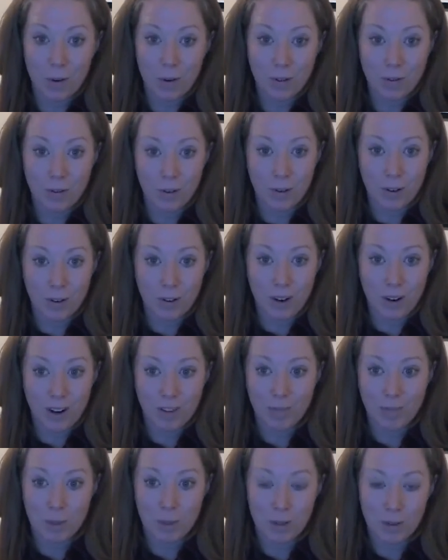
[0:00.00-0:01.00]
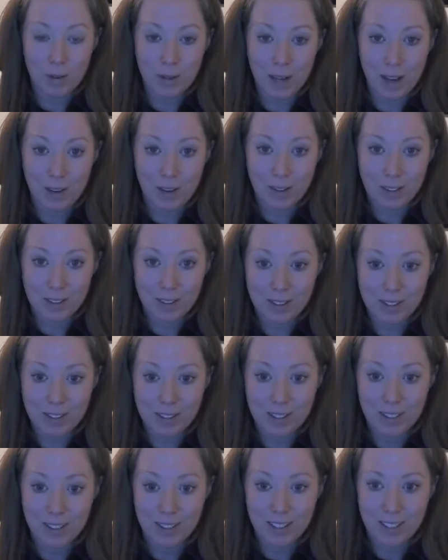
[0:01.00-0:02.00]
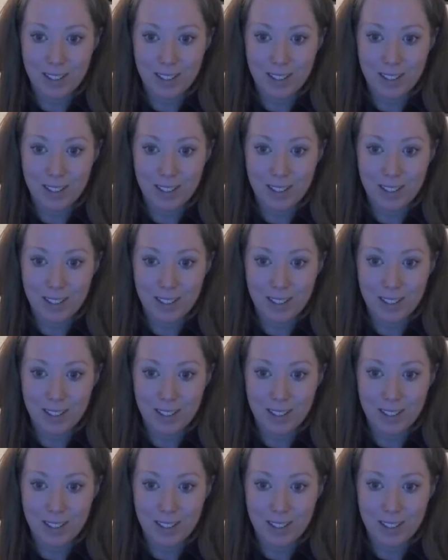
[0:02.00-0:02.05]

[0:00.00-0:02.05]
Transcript: or photograph burrowing owls.